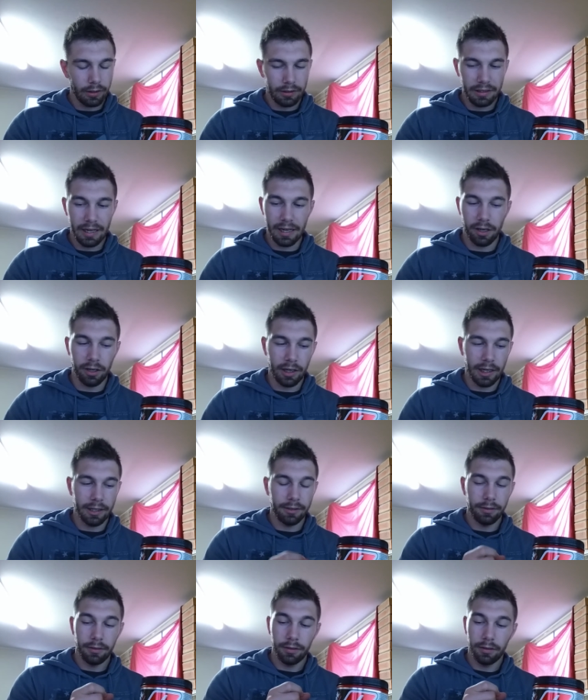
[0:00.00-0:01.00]
yeah,
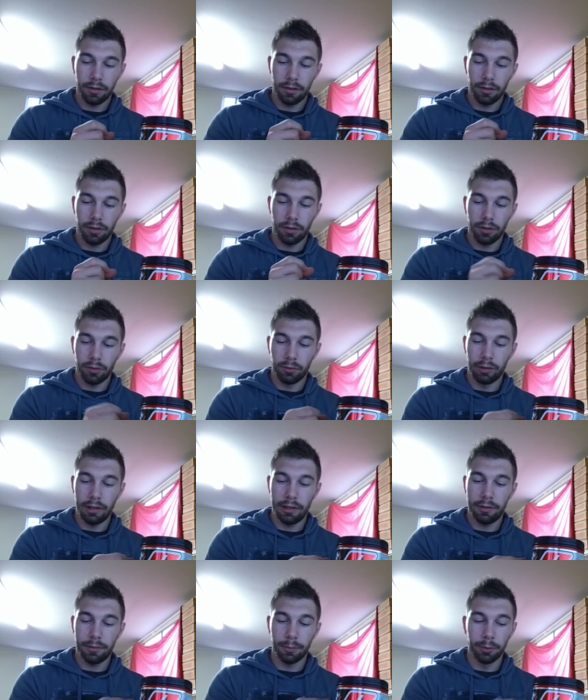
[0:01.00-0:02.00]
HYDE.
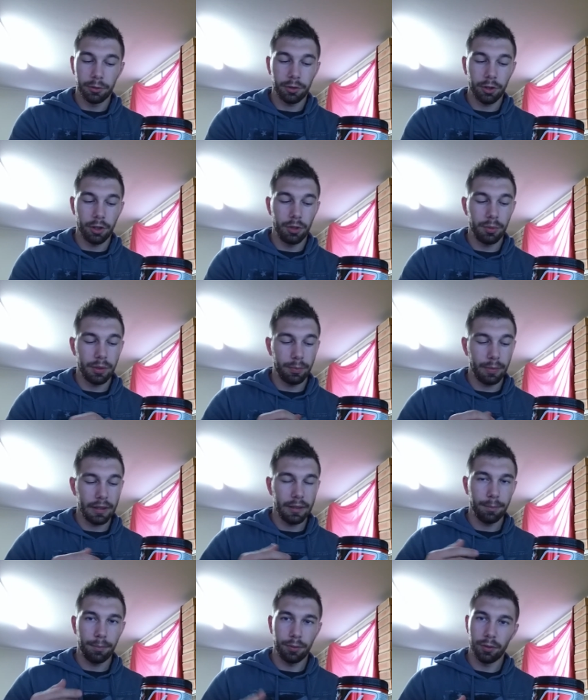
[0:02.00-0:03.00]
Really small scoops, but
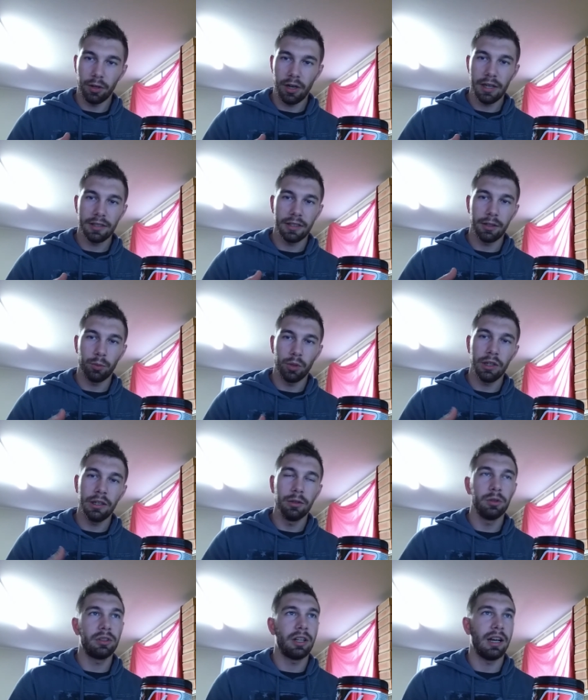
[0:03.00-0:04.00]
the pricing, when I
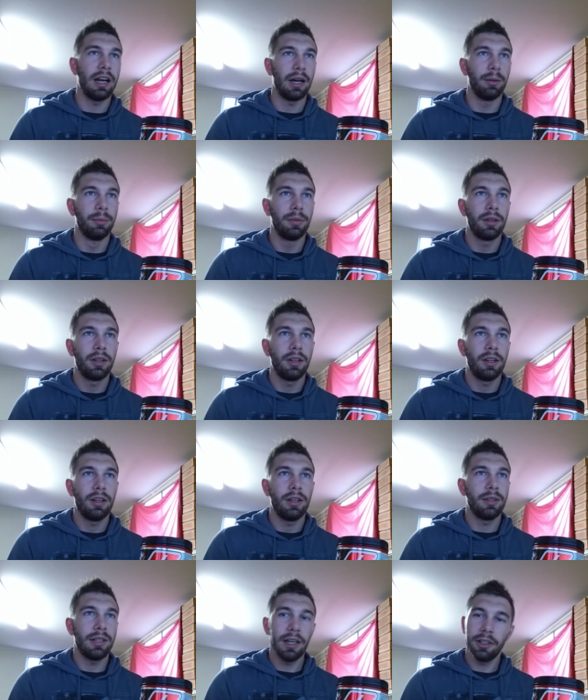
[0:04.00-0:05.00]
looked it up,
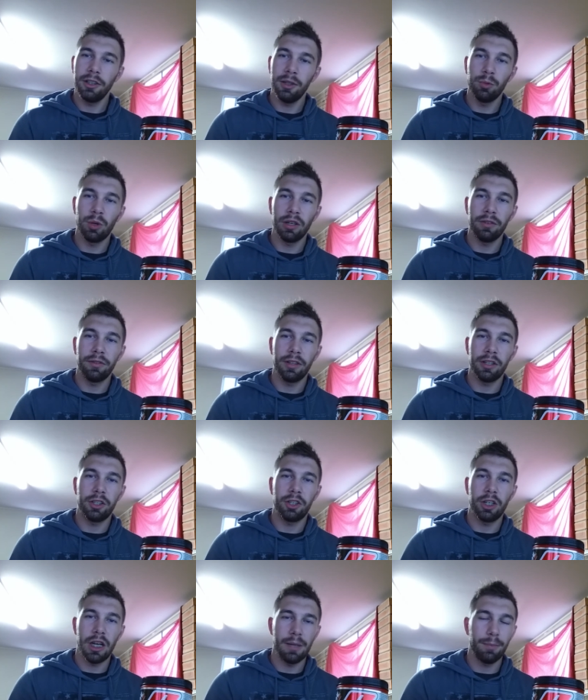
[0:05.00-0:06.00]
it was actually one of the
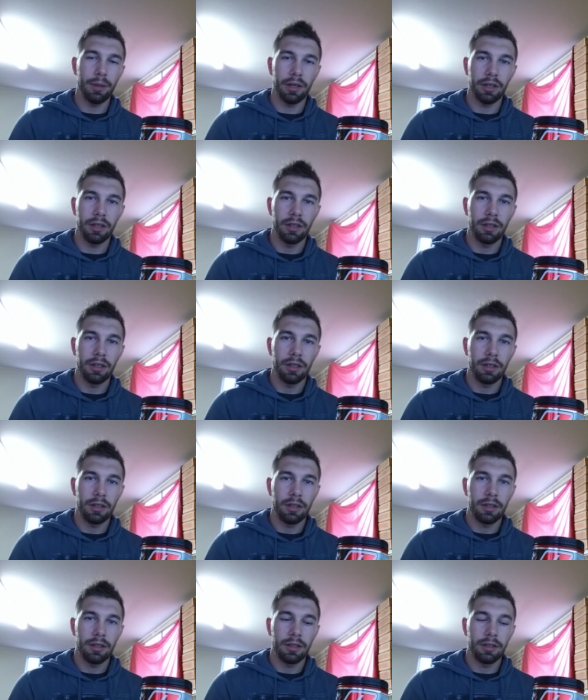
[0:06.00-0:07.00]
cheaper
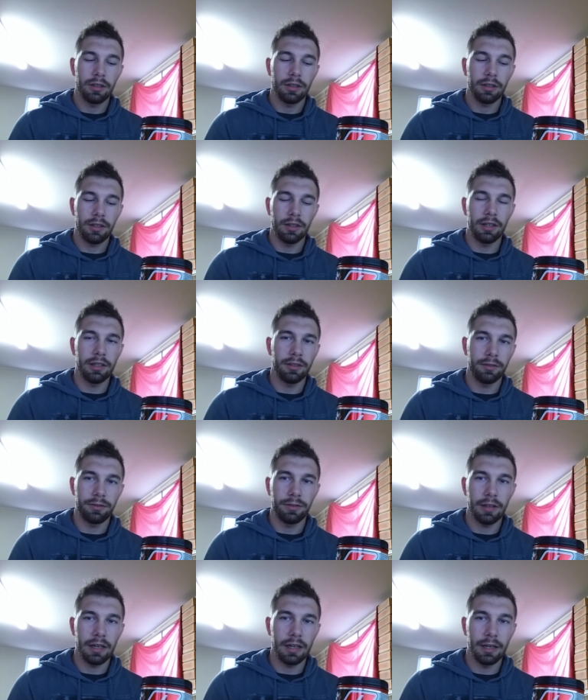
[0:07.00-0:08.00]
kind of
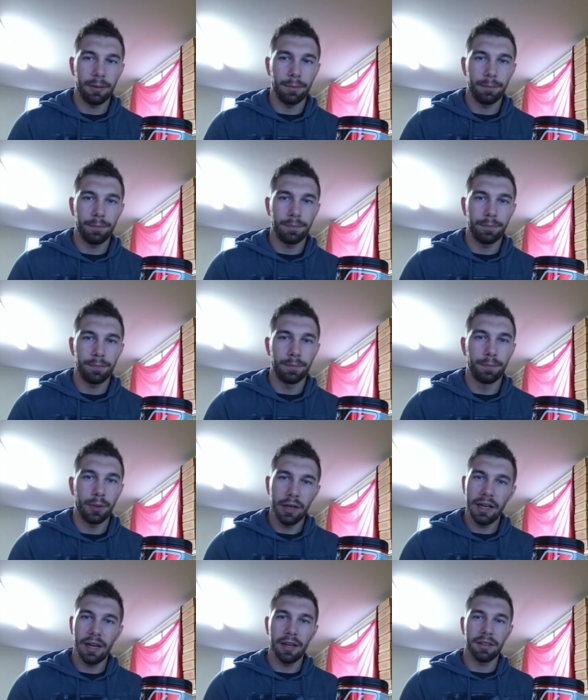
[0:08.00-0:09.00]

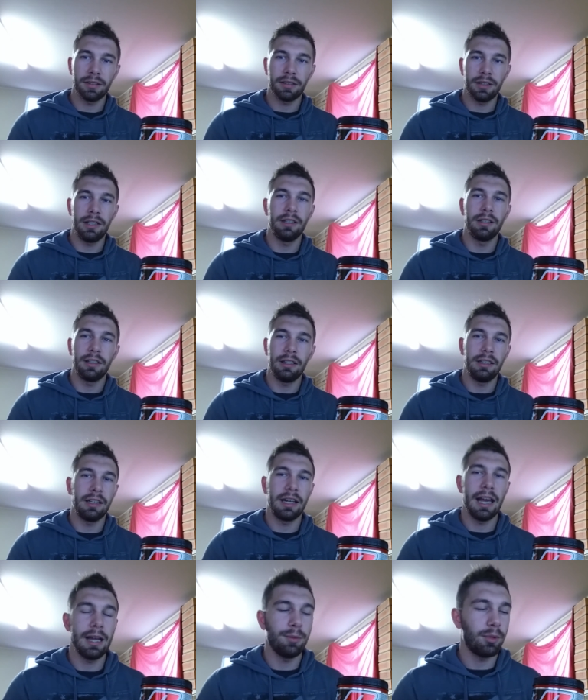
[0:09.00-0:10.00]
brands in the
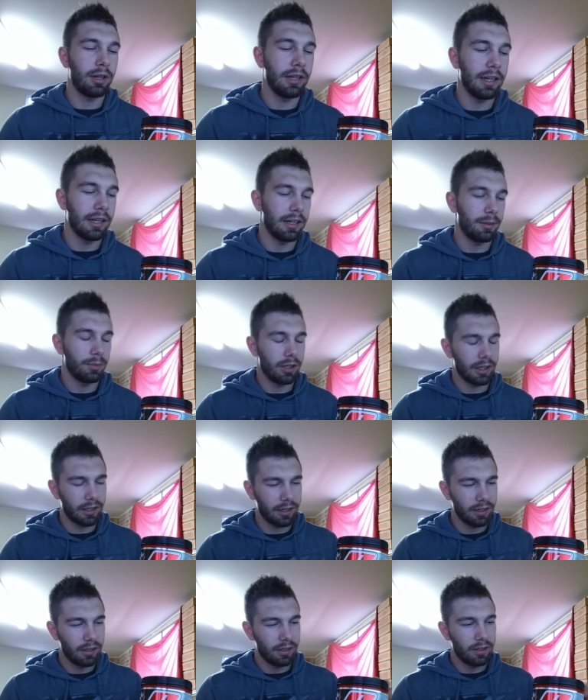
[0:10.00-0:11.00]
game right now. And I'm like,